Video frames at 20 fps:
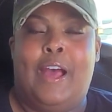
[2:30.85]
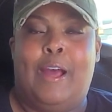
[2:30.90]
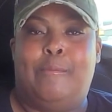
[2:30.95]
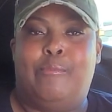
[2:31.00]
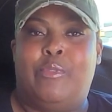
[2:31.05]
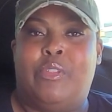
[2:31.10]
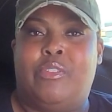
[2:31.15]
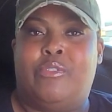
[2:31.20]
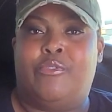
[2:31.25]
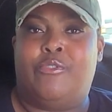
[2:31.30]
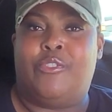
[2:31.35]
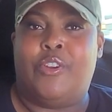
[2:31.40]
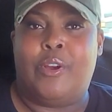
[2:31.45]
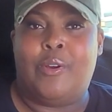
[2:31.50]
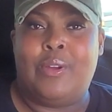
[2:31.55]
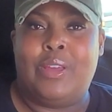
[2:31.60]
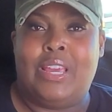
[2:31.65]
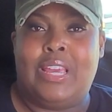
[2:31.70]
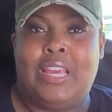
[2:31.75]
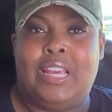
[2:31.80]
It's
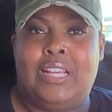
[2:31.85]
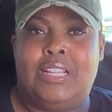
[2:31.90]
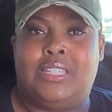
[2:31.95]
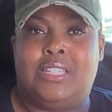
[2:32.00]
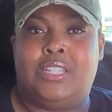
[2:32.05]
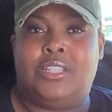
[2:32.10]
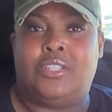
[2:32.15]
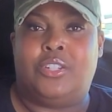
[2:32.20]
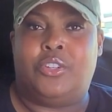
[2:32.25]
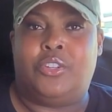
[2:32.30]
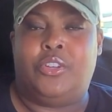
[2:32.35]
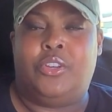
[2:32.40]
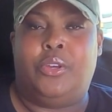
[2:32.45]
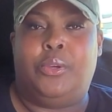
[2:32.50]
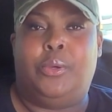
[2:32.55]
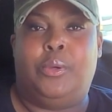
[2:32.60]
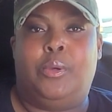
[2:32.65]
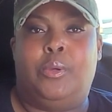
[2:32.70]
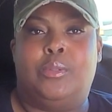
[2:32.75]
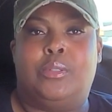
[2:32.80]
very easy to
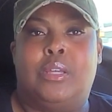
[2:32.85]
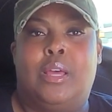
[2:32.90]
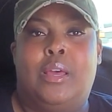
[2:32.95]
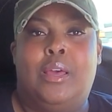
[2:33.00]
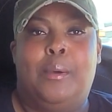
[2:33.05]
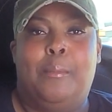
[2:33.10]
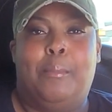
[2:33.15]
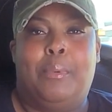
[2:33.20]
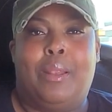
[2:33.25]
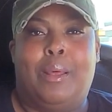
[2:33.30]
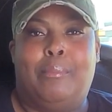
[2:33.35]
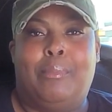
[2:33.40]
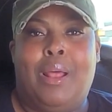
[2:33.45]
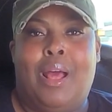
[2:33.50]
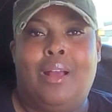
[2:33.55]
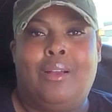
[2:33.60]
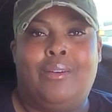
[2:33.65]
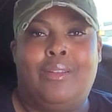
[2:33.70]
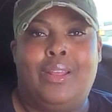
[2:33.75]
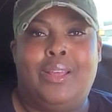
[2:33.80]
use, but I'm
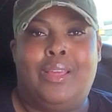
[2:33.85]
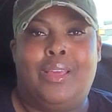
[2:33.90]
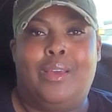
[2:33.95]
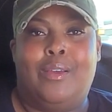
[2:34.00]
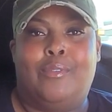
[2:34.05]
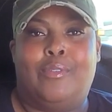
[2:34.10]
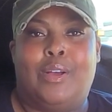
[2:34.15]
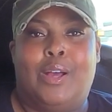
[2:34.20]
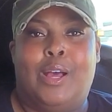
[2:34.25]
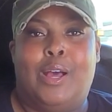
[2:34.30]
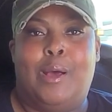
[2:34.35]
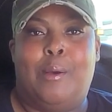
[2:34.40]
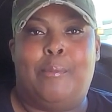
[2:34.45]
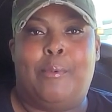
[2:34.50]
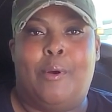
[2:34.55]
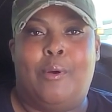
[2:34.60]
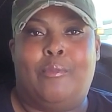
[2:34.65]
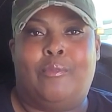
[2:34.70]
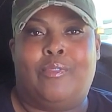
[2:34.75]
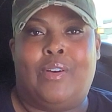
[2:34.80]
not going to give up
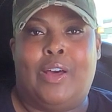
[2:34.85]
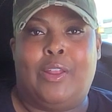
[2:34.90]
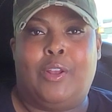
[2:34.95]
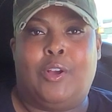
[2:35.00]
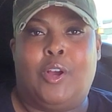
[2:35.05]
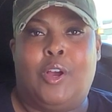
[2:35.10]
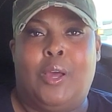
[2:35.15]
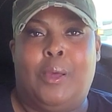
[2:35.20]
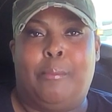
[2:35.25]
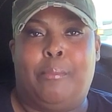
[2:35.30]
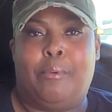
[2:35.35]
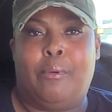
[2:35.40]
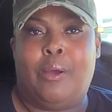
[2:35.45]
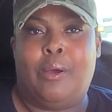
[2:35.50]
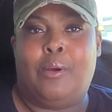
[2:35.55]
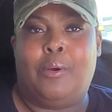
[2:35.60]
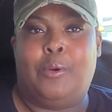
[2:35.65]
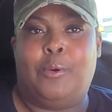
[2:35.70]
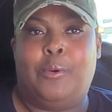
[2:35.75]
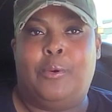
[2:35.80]
on Final Cut
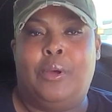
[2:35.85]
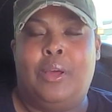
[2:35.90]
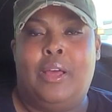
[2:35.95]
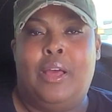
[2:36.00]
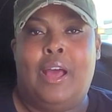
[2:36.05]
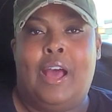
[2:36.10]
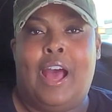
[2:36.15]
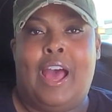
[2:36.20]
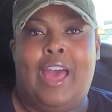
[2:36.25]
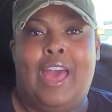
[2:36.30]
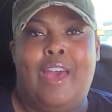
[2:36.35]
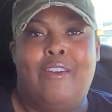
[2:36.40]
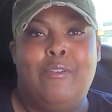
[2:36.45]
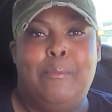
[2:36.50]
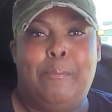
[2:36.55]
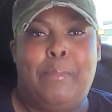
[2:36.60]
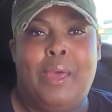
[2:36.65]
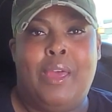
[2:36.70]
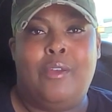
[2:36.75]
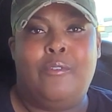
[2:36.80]
Pro. I
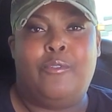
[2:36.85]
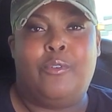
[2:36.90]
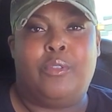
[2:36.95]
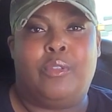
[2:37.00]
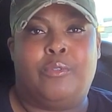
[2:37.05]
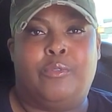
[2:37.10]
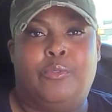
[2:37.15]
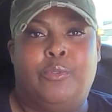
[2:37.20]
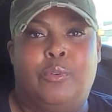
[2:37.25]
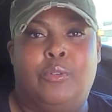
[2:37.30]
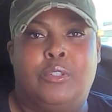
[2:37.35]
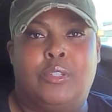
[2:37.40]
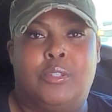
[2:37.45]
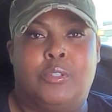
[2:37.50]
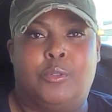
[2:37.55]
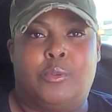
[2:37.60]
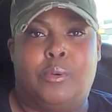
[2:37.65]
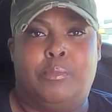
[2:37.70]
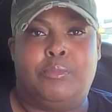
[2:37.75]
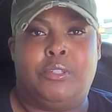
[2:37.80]
haven't paid for the full
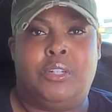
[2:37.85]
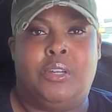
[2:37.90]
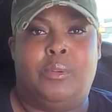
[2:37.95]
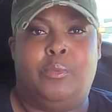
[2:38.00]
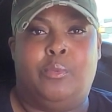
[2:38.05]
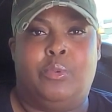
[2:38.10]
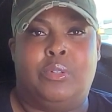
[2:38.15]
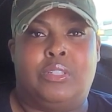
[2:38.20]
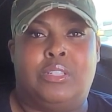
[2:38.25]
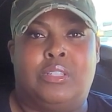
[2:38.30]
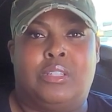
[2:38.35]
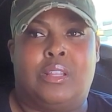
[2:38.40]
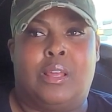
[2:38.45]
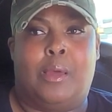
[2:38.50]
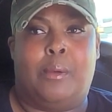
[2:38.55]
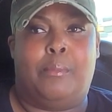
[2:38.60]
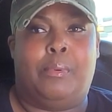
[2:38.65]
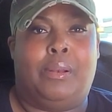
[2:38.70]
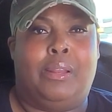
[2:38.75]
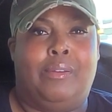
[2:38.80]
subscription, which is,
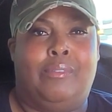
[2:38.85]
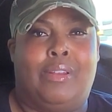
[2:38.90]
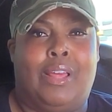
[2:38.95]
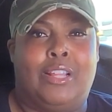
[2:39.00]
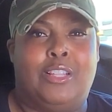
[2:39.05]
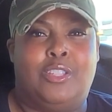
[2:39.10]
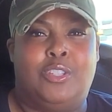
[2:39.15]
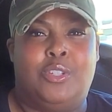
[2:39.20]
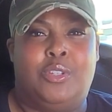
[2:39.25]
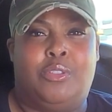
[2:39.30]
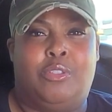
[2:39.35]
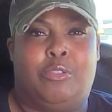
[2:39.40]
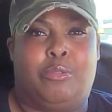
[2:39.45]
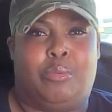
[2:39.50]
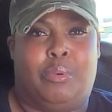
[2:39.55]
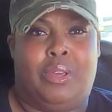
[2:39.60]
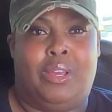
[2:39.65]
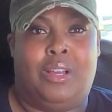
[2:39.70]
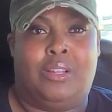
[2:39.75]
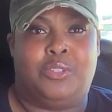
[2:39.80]
I believe, like
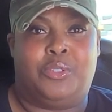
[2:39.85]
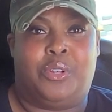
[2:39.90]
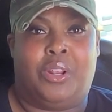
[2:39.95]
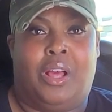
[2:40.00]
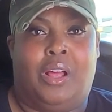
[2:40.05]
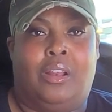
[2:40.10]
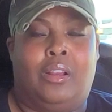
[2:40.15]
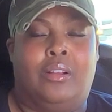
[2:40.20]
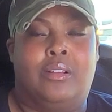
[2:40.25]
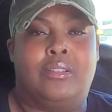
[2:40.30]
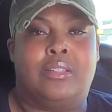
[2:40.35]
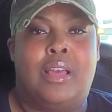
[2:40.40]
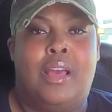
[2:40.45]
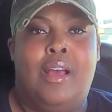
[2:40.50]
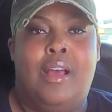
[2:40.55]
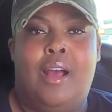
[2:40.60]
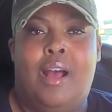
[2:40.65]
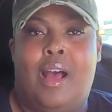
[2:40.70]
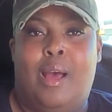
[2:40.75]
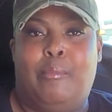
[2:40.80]
$300.
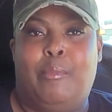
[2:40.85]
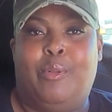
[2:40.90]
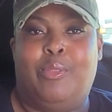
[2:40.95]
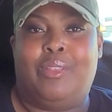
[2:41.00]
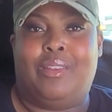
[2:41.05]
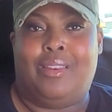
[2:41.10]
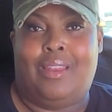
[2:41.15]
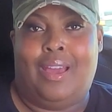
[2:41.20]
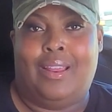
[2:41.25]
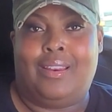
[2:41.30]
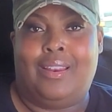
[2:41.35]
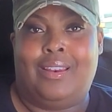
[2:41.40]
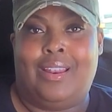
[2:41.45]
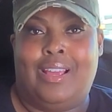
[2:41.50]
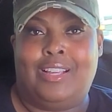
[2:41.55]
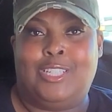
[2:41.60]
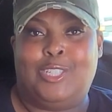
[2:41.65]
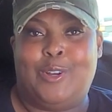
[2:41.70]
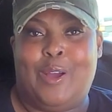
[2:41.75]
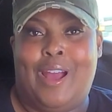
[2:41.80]
I'm on the
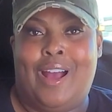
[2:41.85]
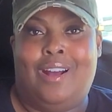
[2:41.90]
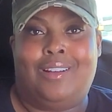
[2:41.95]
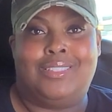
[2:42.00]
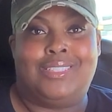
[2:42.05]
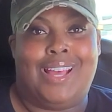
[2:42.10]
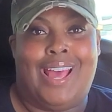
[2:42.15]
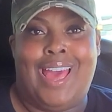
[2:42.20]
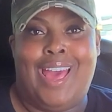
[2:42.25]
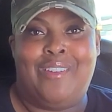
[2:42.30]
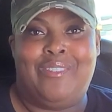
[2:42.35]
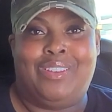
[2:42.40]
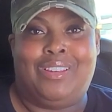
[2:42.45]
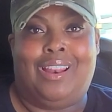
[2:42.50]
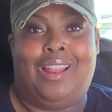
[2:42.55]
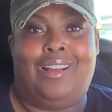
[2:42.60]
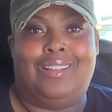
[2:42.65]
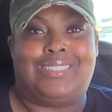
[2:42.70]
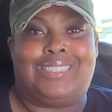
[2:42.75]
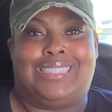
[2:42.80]
90-day trial, so I haven't
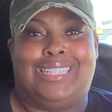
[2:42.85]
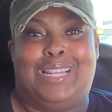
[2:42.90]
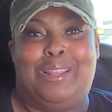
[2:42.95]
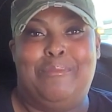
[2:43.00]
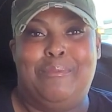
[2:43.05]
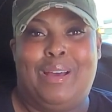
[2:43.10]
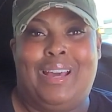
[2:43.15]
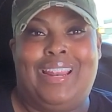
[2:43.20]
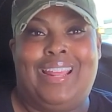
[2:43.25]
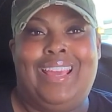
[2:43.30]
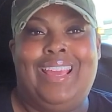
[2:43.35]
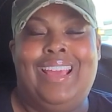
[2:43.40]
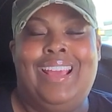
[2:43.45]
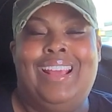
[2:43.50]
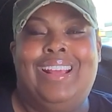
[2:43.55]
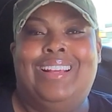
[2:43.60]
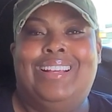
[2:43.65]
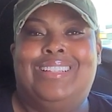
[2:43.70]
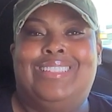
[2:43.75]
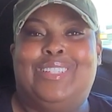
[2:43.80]
lost any money.
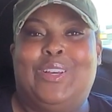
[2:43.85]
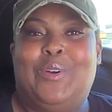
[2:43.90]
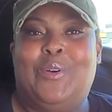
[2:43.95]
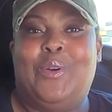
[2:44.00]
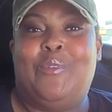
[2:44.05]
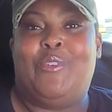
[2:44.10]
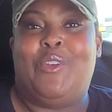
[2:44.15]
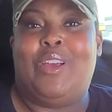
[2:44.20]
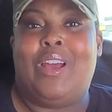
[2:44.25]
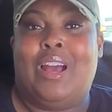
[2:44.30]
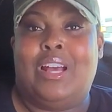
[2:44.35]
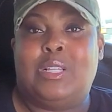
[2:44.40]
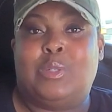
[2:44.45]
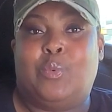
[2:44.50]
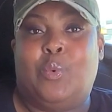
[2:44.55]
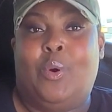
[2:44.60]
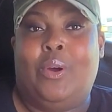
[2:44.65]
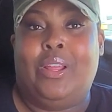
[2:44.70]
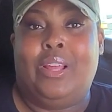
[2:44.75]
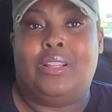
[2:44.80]
So if you guys
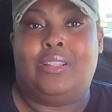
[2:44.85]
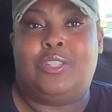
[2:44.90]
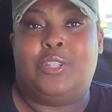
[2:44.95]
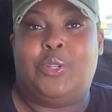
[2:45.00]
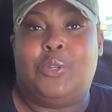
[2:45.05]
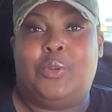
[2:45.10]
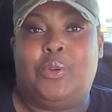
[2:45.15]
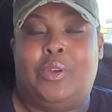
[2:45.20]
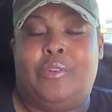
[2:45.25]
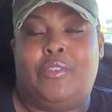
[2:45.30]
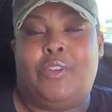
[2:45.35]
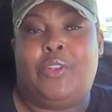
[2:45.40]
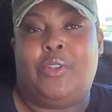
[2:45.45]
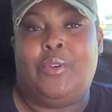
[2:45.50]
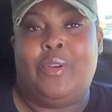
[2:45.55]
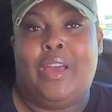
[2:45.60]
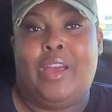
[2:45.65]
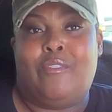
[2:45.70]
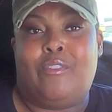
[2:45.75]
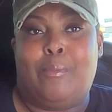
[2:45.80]
if you
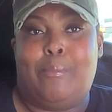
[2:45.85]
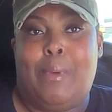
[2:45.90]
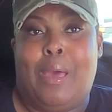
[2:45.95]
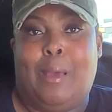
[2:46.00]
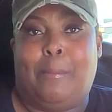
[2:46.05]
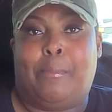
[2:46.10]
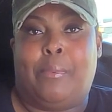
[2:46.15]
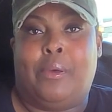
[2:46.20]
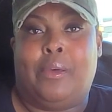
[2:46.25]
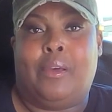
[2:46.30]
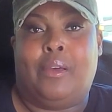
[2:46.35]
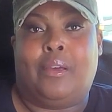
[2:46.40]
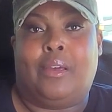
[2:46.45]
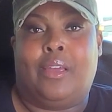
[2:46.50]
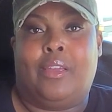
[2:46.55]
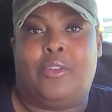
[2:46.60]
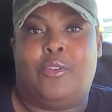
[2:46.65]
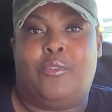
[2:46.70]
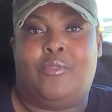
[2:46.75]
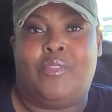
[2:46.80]
do have a MacBook
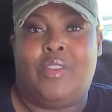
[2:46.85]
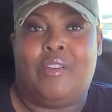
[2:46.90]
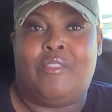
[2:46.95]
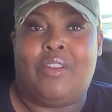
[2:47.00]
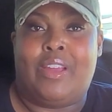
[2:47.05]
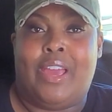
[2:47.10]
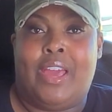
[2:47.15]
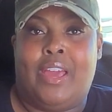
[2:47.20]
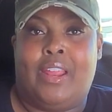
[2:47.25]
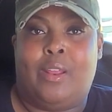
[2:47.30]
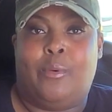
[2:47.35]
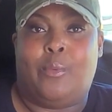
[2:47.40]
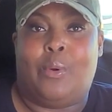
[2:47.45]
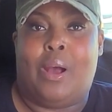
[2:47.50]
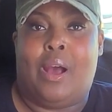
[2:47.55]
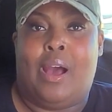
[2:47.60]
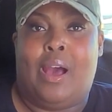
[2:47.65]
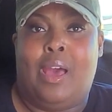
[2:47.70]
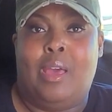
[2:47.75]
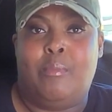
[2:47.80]
and you've never edited with
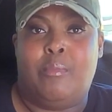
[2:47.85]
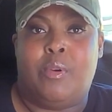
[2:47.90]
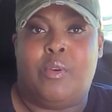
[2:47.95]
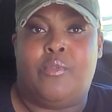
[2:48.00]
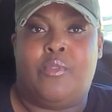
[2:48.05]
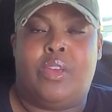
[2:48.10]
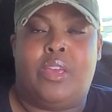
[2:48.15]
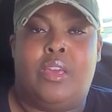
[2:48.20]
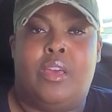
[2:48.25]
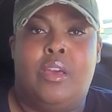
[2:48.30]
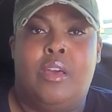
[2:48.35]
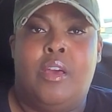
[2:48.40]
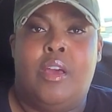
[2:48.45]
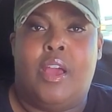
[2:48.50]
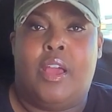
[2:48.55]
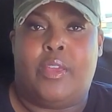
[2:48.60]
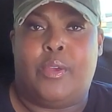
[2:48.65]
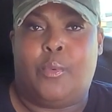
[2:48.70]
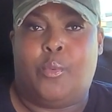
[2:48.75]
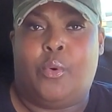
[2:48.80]
iMovie
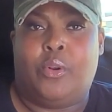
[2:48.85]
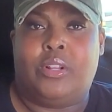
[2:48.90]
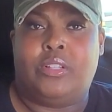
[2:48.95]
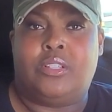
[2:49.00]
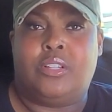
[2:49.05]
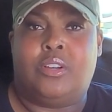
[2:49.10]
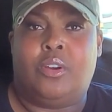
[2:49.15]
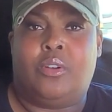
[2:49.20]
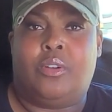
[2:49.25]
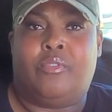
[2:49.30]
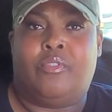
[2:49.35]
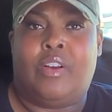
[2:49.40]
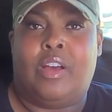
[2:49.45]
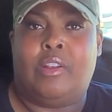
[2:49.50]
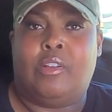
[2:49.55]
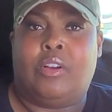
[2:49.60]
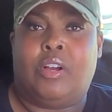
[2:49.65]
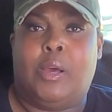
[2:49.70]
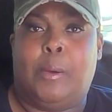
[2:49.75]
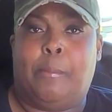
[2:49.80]
and you wanted to go to
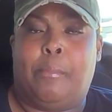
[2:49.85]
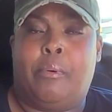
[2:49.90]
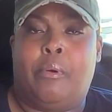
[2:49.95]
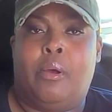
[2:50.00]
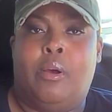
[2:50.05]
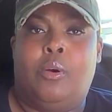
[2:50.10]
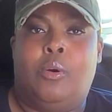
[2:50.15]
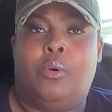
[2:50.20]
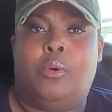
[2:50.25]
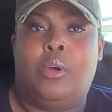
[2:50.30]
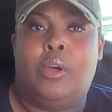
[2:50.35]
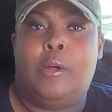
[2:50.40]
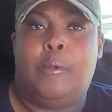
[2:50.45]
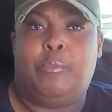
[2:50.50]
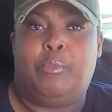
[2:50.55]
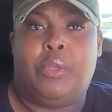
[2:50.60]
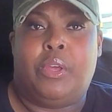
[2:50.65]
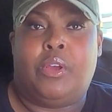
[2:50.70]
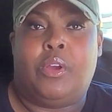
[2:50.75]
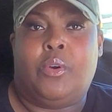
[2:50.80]
Final Cut Pro,
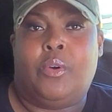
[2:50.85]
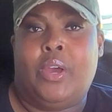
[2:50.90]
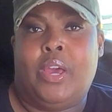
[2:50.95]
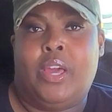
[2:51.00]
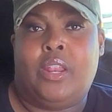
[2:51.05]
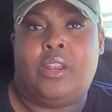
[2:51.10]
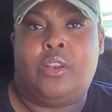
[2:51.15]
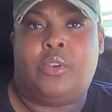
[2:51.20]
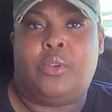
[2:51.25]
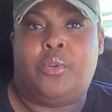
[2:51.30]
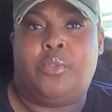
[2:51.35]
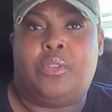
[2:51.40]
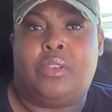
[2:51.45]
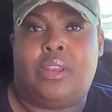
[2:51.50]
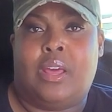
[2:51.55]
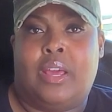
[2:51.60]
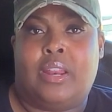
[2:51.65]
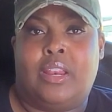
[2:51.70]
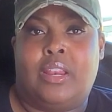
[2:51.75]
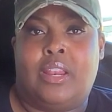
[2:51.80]
then go ahead and do the
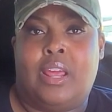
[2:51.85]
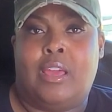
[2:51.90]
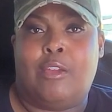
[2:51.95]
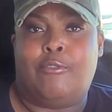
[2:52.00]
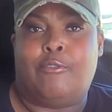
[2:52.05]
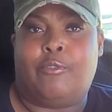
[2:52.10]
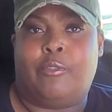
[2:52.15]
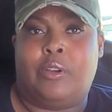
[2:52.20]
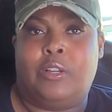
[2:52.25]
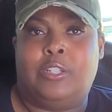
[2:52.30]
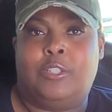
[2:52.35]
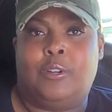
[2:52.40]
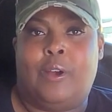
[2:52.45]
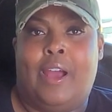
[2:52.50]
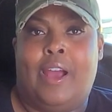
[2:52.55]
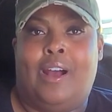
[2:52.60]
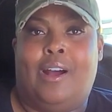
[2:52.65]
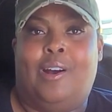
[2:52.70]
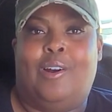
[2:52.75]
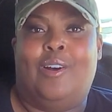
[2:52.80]
90-day free
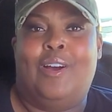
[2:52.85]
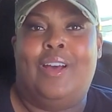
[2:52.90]
trial